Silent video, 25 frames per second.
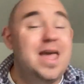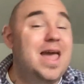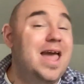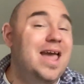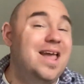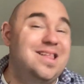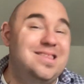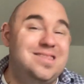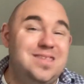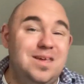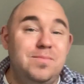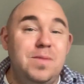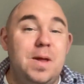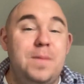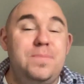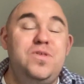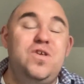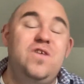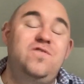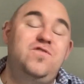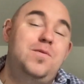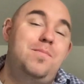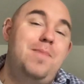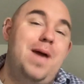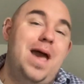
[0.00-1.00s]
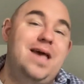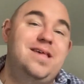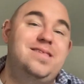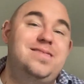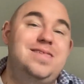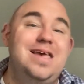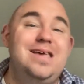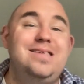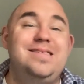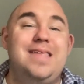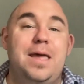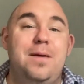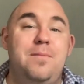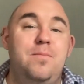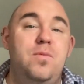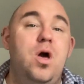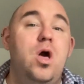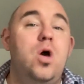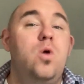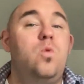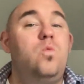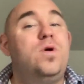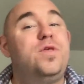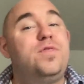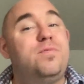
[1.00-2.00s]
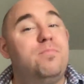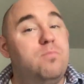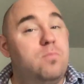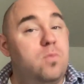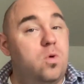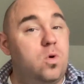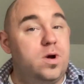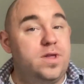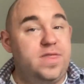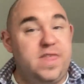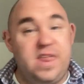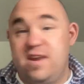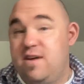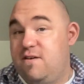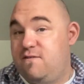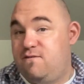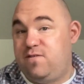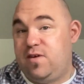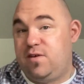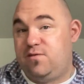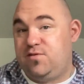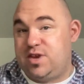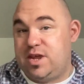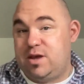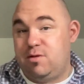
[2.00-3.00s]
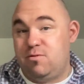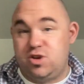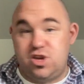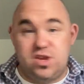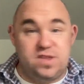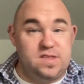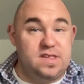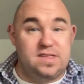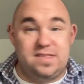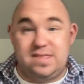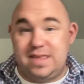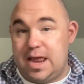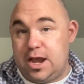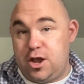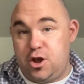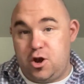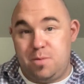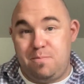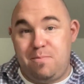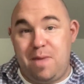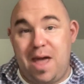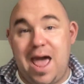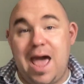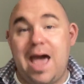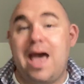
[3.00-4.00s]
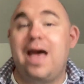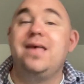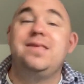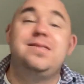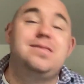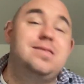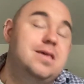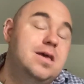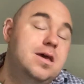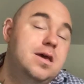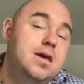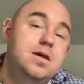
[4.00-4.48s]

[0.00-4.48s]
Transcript: And sometimes you have to pass the exam with more than a 50, which is a standard pass.